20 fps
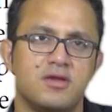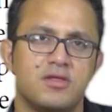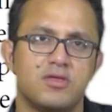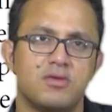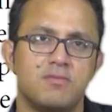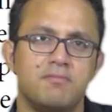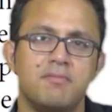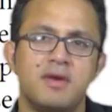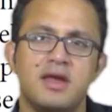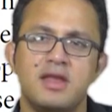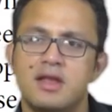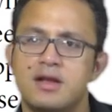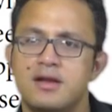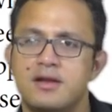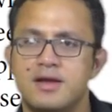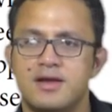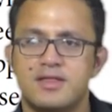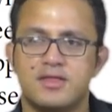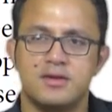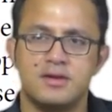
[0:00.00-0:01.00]
sense of
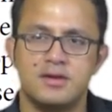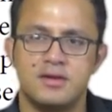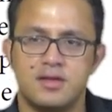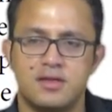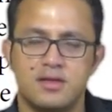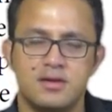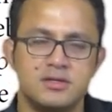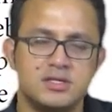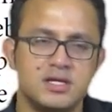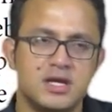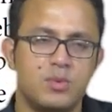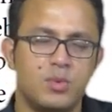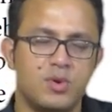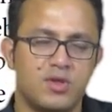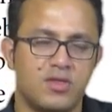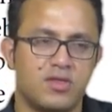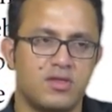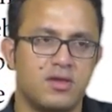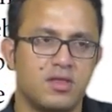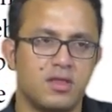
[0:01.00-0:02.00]
meaninglessness, it
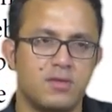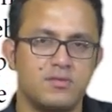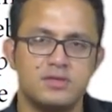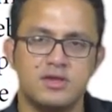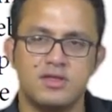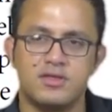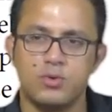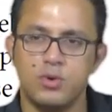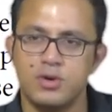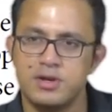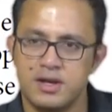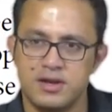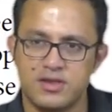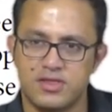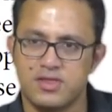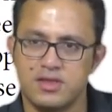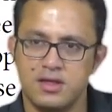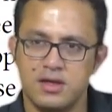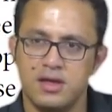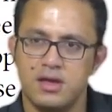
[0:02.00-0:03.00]
generates a sense of
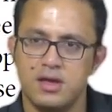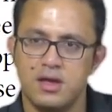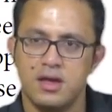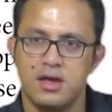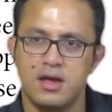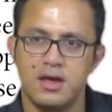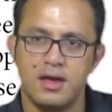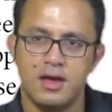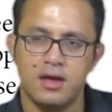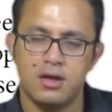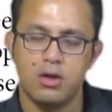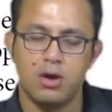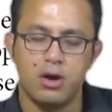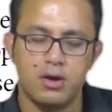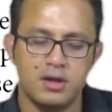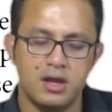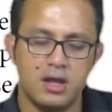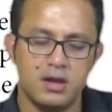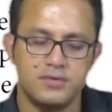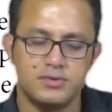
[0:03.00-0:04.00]
dissonance,
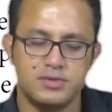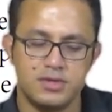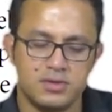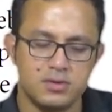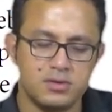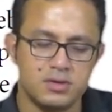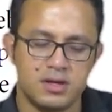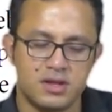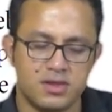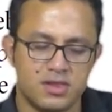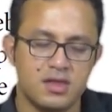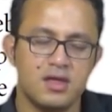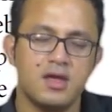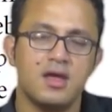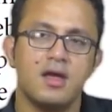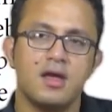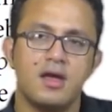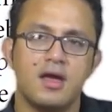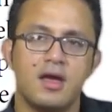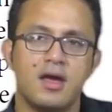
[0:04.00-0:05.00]
cognitive dissonance.
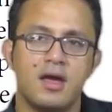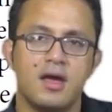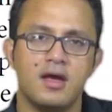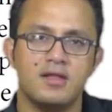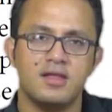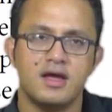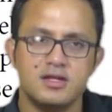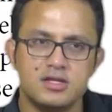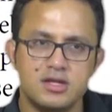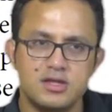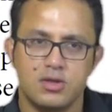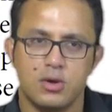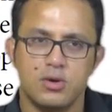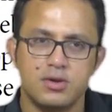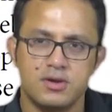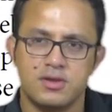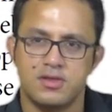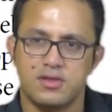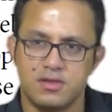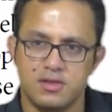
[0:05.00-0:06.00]
And that
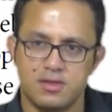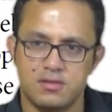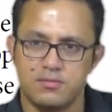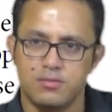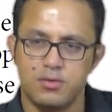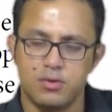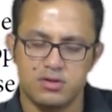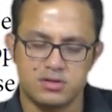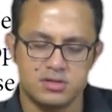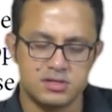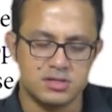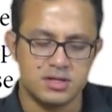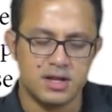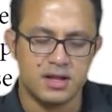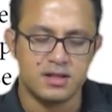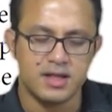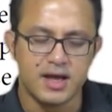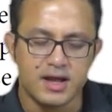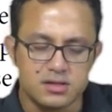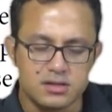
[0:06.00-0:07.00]
dissonance is important,
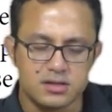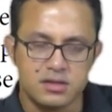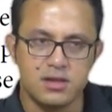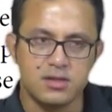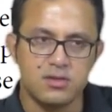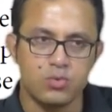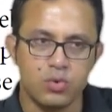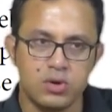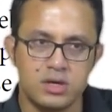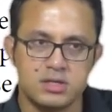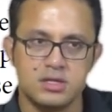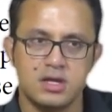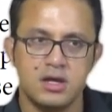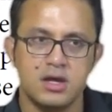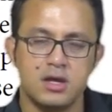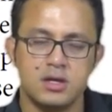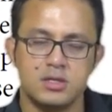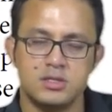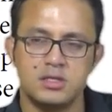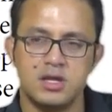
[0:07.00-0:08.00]
and that is what
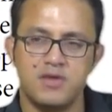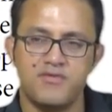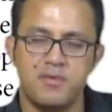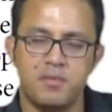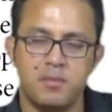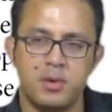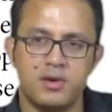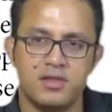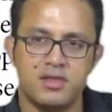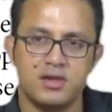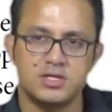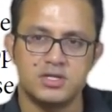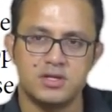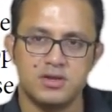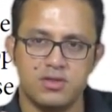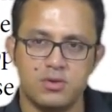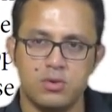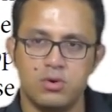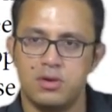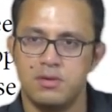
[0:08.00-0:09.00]

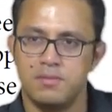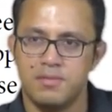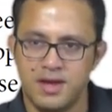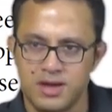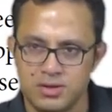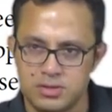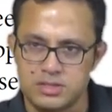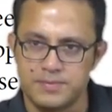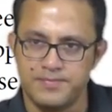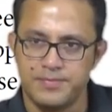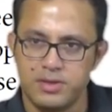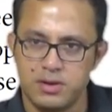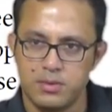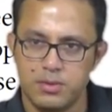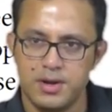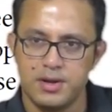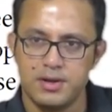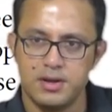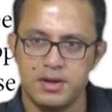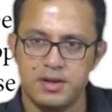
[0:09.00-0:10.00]
defamiliarization is all about.
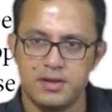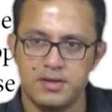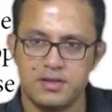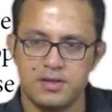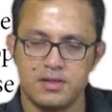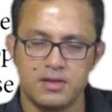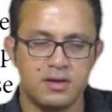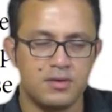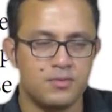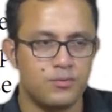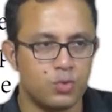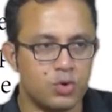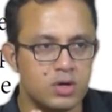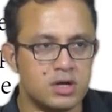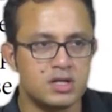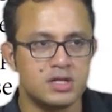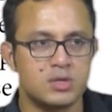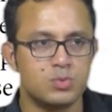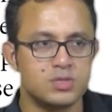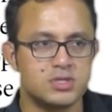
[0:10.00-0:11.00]
Right, it is a
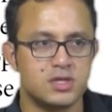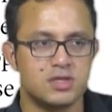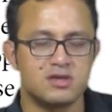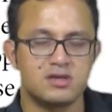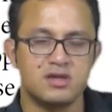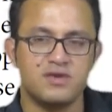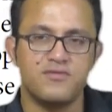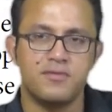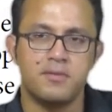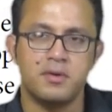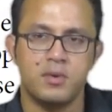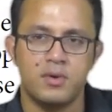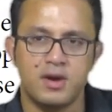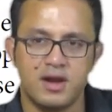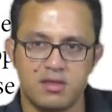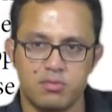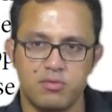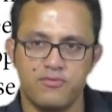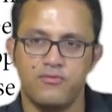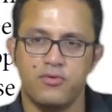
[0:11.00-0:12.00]
world which is
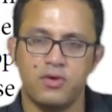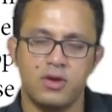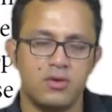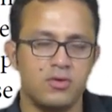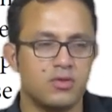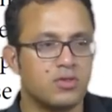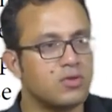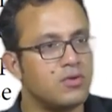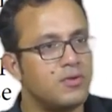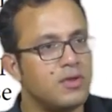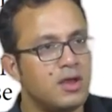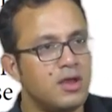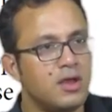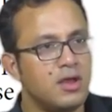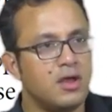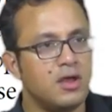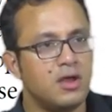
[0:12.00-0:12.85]
defamiliarized before you. So